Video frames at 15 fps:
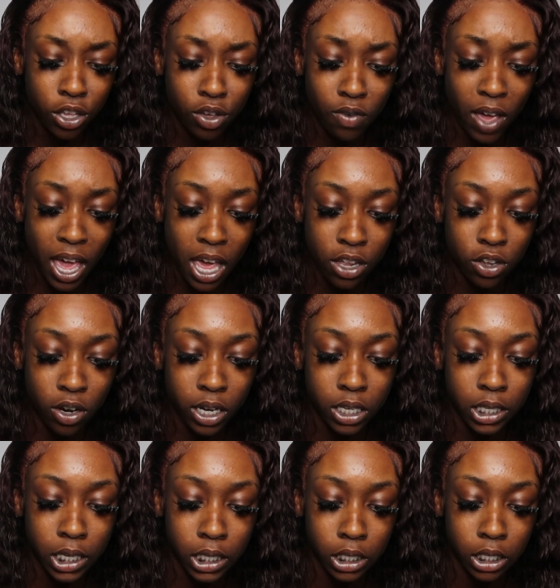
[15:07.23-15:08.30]
You've had your
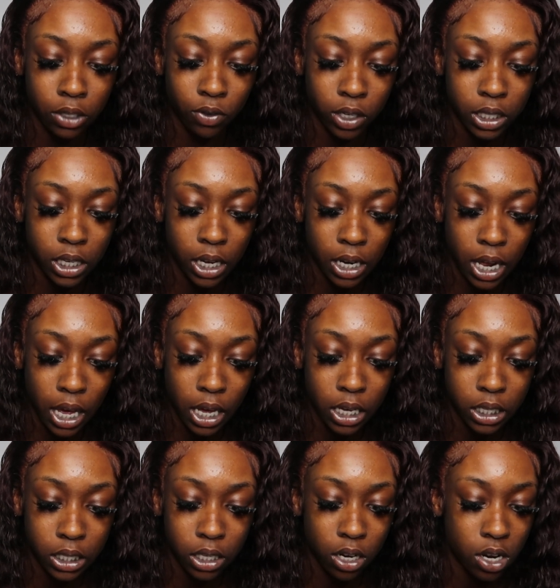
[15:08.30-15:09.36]
extensions for 10
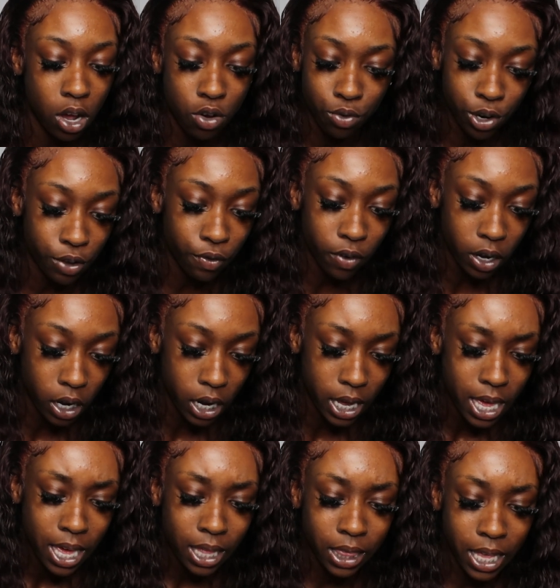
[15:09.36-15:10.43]
days, no refund.